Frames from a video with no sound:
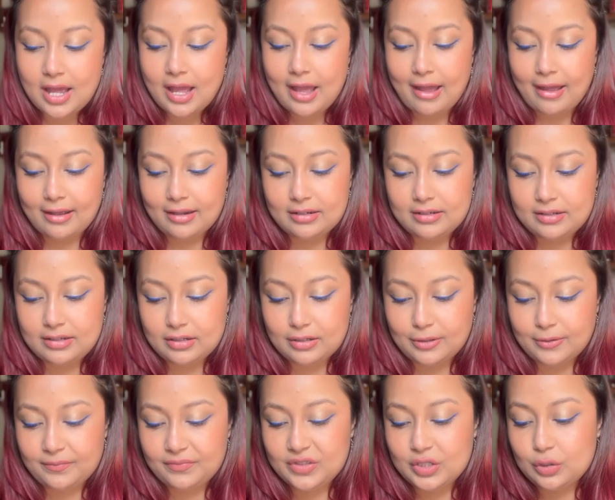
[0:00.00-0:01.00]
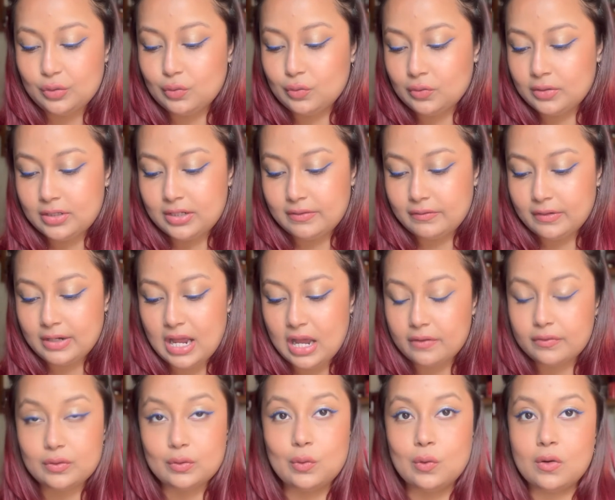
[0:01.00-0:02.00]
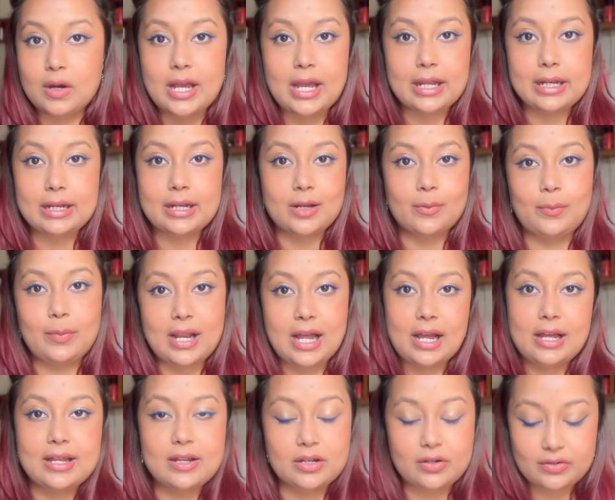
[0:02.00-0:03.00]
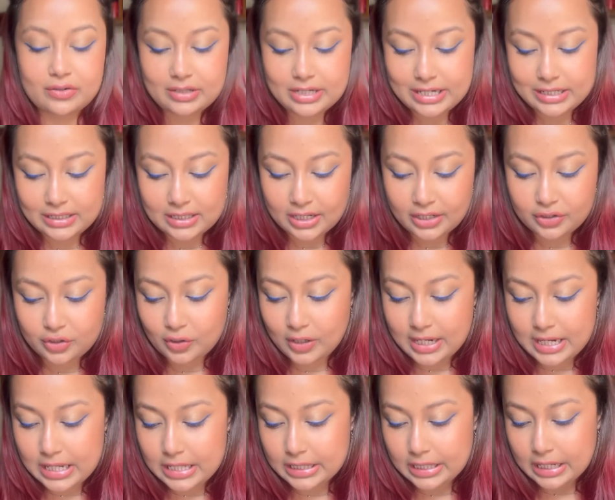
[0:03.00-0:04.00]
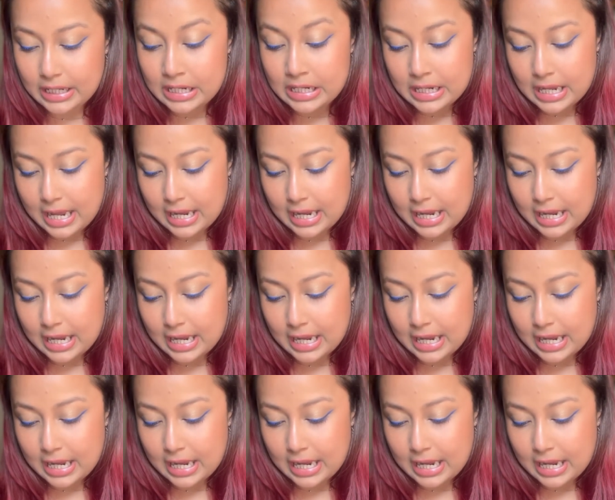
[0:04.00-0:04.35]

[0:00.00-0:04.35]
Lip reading: And you don't even have to go ahead and apply a retouch or anything.